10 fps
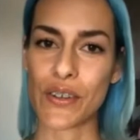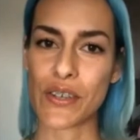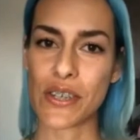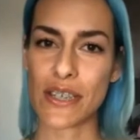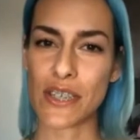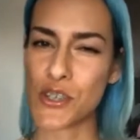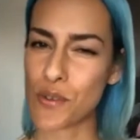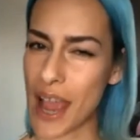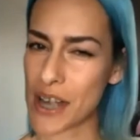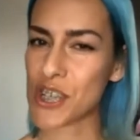She's like, did you
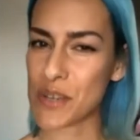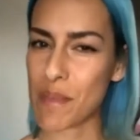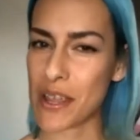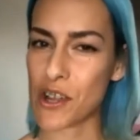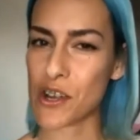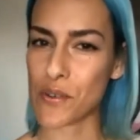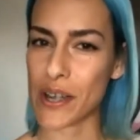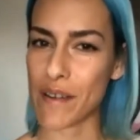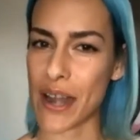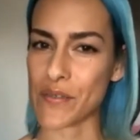actually make a
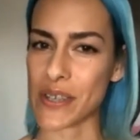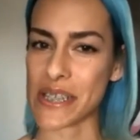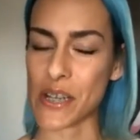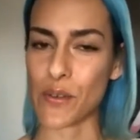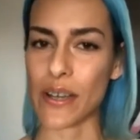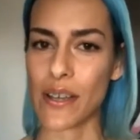career out of this? And I went,